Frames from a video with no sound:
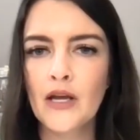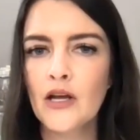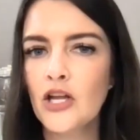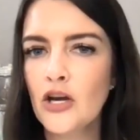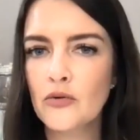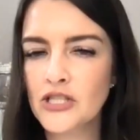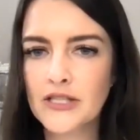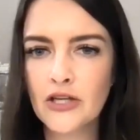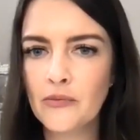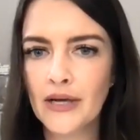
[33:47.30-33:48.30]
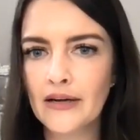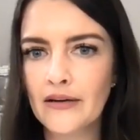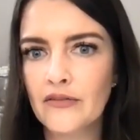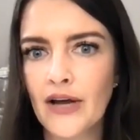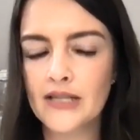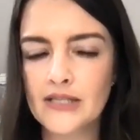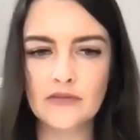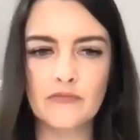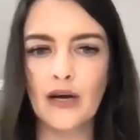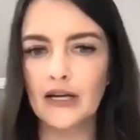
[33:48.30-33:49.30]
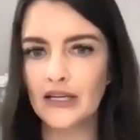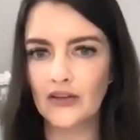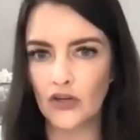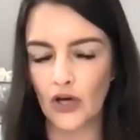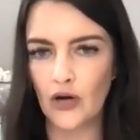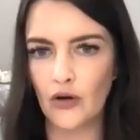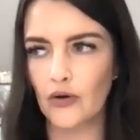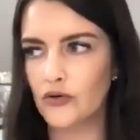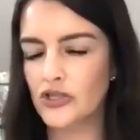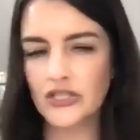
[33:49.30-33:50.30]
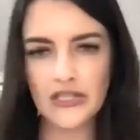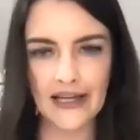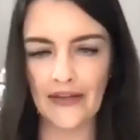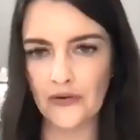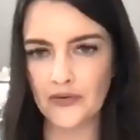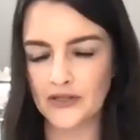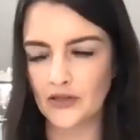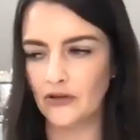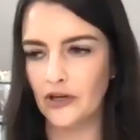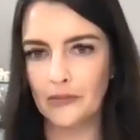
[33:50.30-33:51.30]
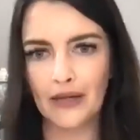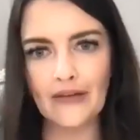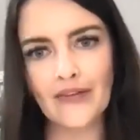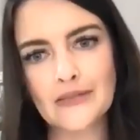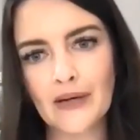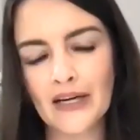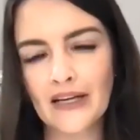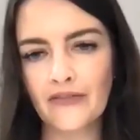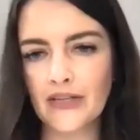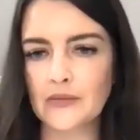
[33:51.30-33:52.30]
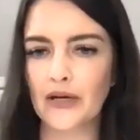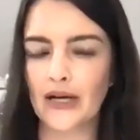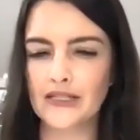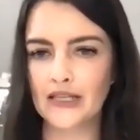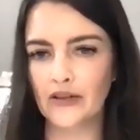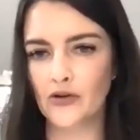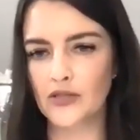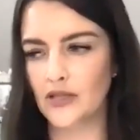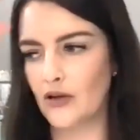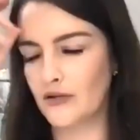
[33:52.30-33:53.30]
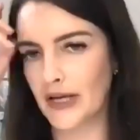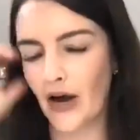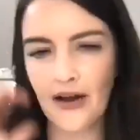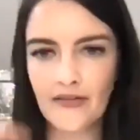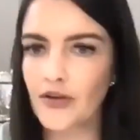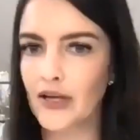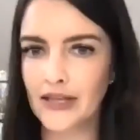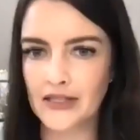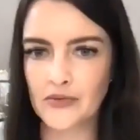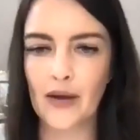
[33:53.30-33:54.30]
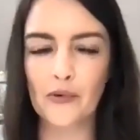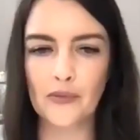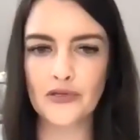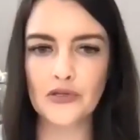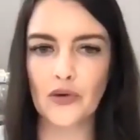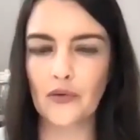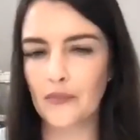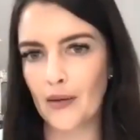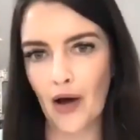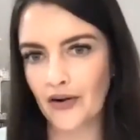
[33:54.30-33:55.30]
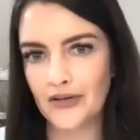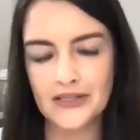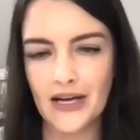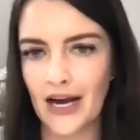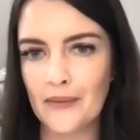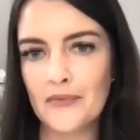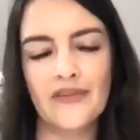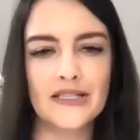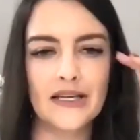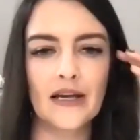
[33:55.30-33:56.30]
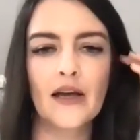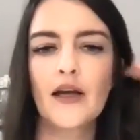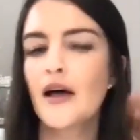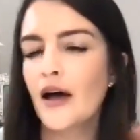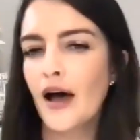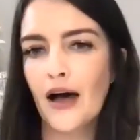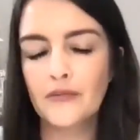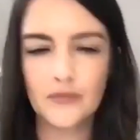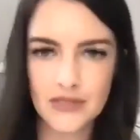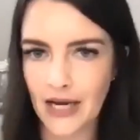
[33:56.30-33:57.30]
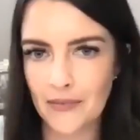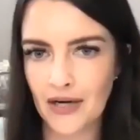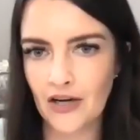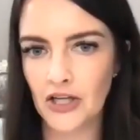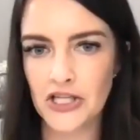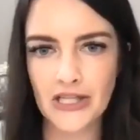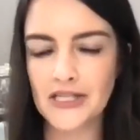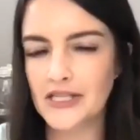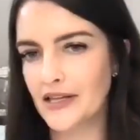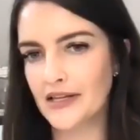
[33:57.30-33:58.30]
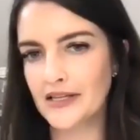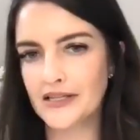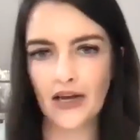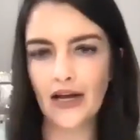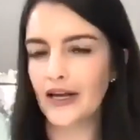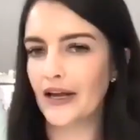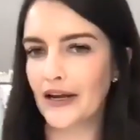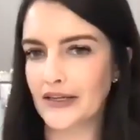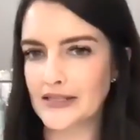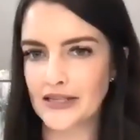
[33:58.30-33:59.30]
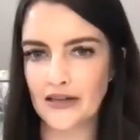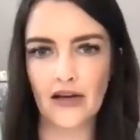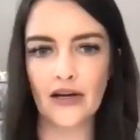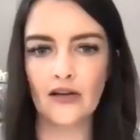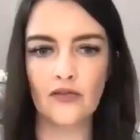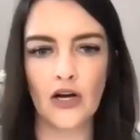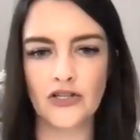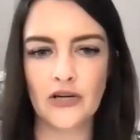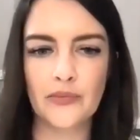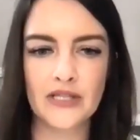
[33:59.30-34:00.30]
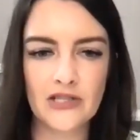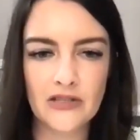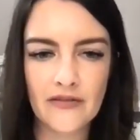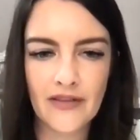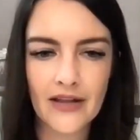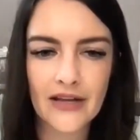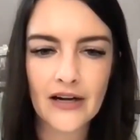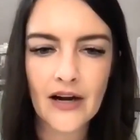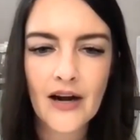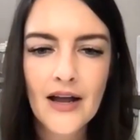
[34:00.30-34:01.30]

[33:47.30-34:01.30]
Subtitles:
You know, just like you might invest money in the coach to get the result, or you might invest money in Facebook ads to get the result later. I feel like that's what I'm almost doing with my model, is like I'm investing time and energy into this client, and I see the long-term potential of that later.